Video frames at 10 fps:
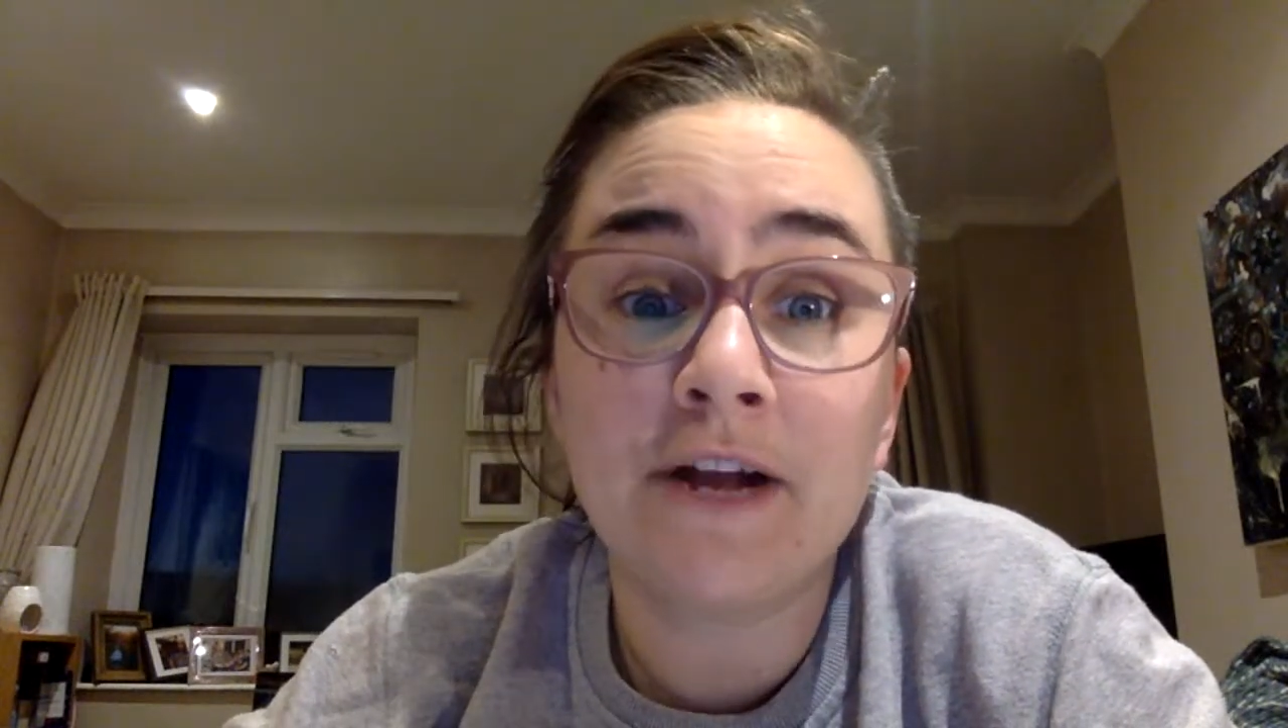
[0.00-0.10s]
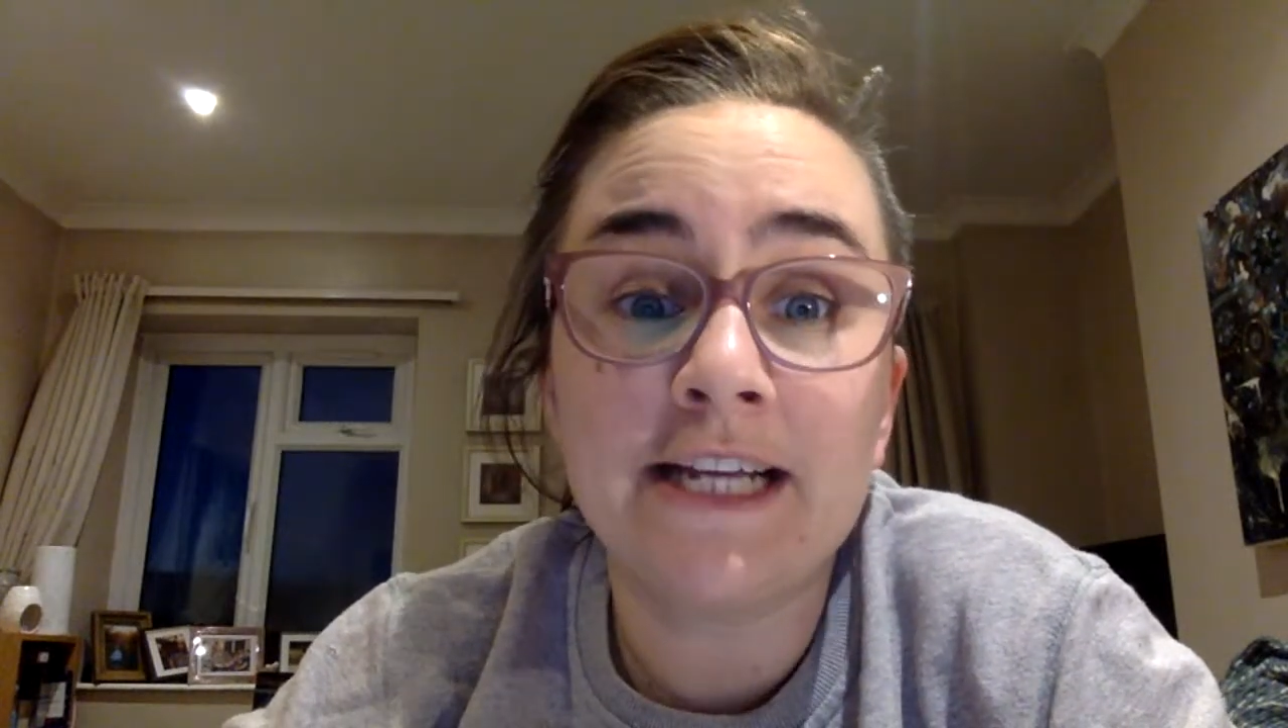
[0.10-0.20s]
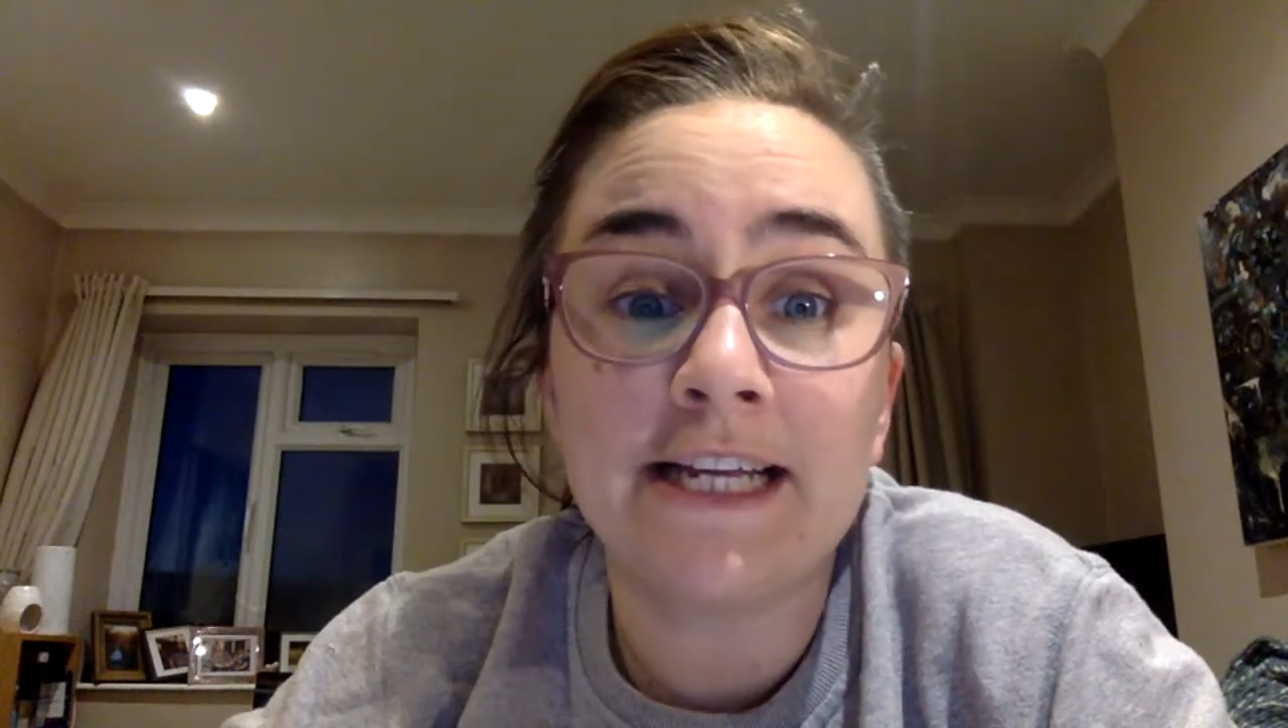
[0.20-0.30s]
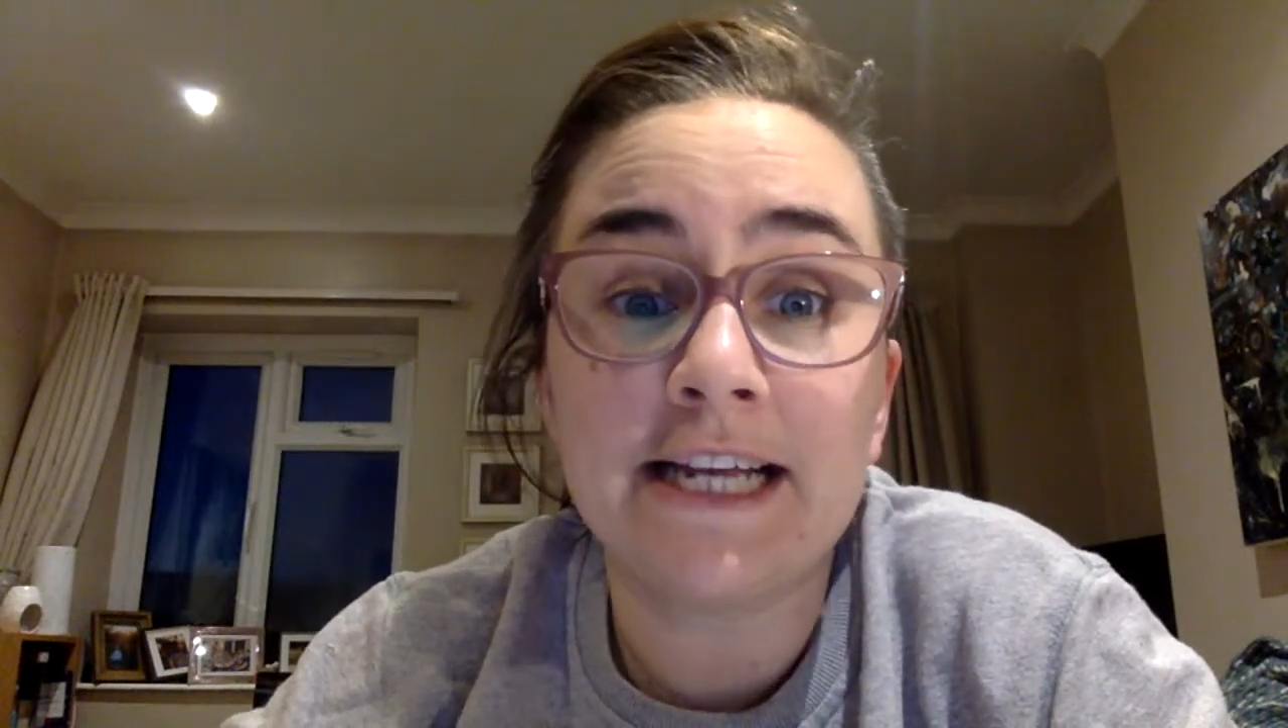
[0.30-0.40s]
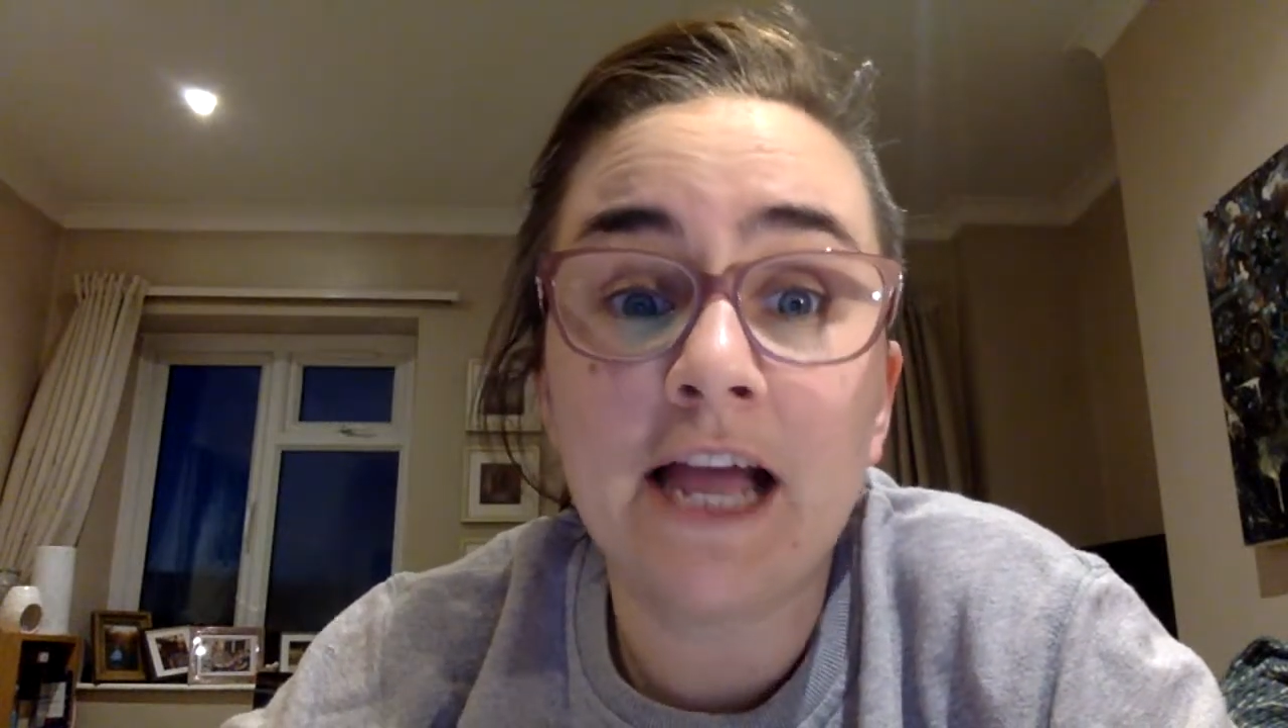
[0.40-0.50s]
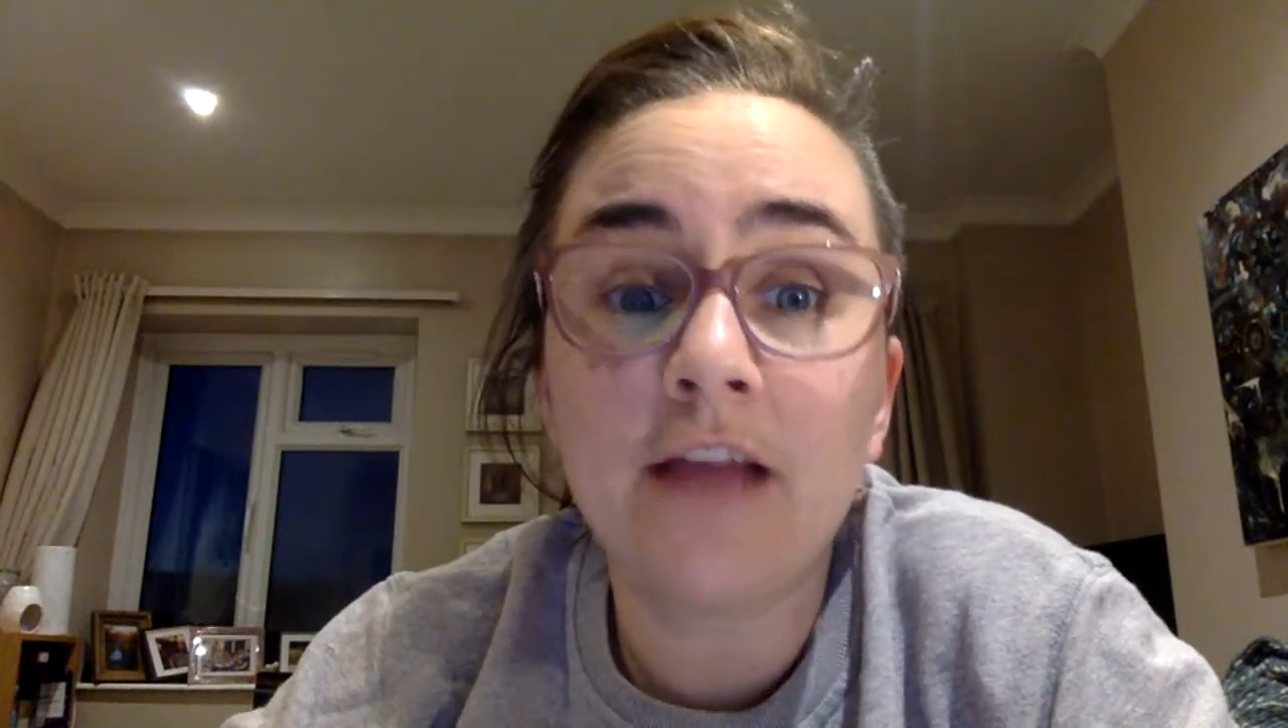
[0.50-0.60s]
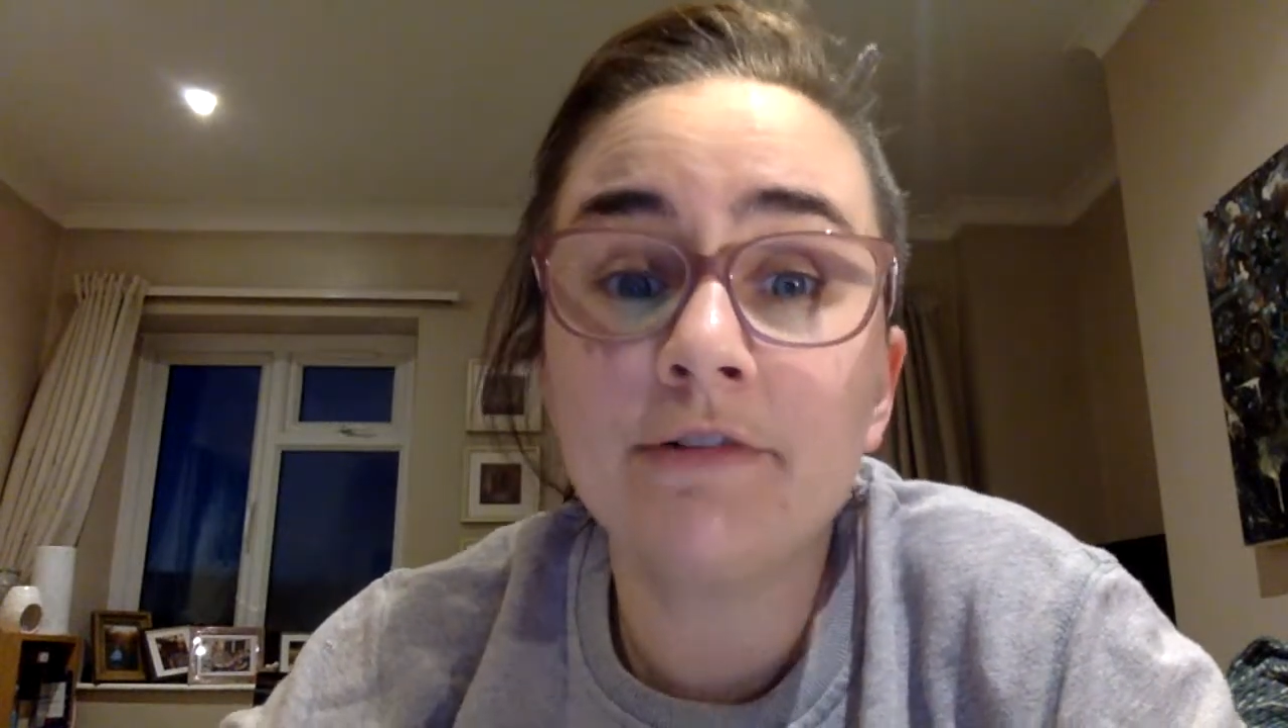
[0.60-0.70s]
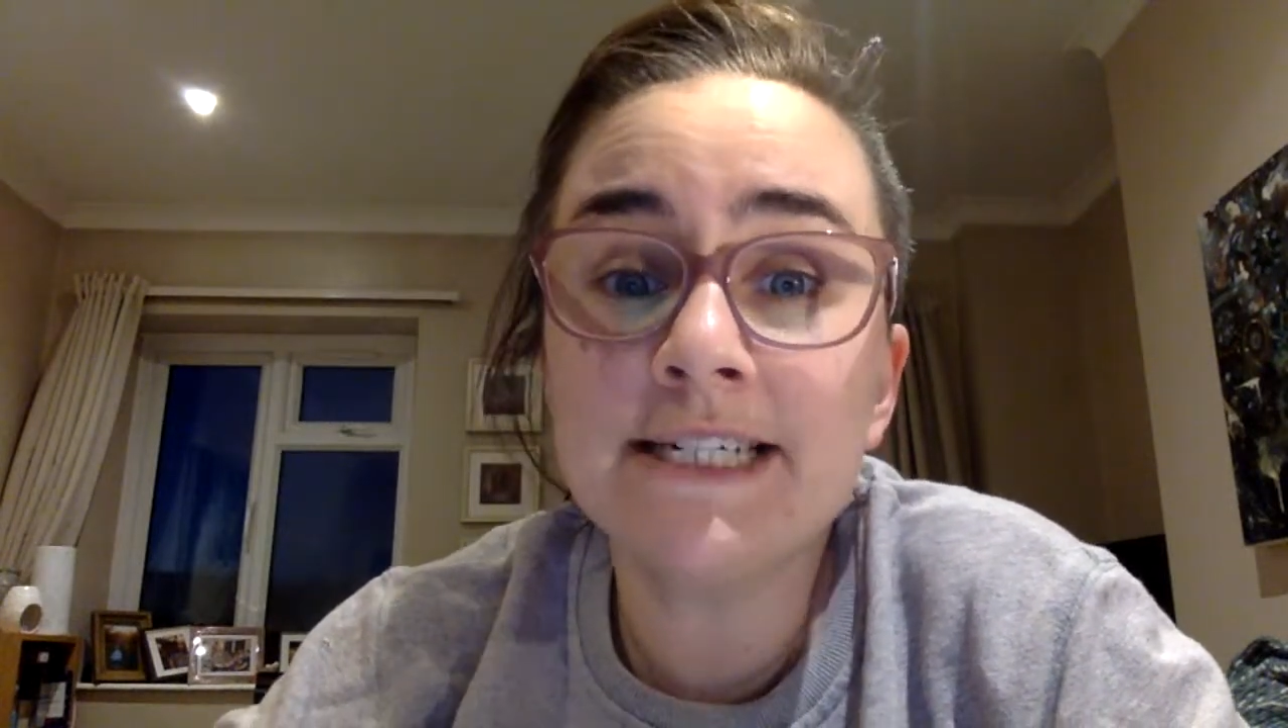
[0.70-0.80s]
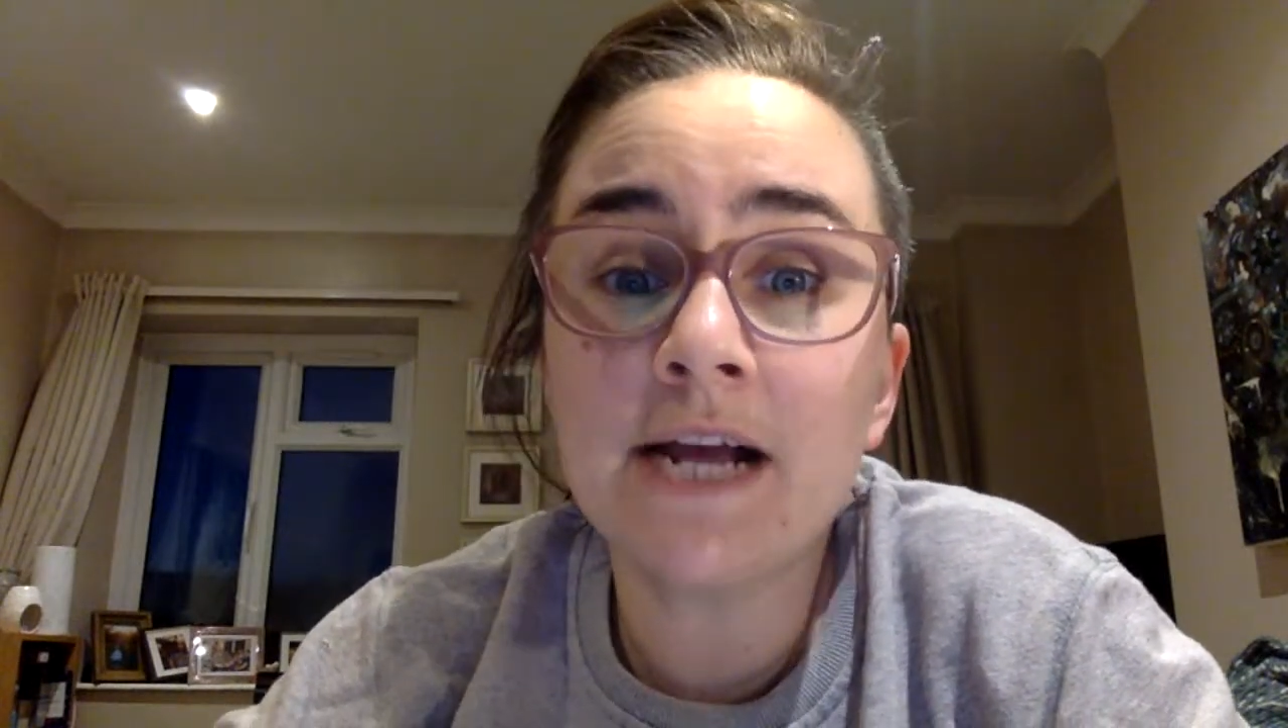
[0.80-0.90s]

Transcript: Frank and Catherine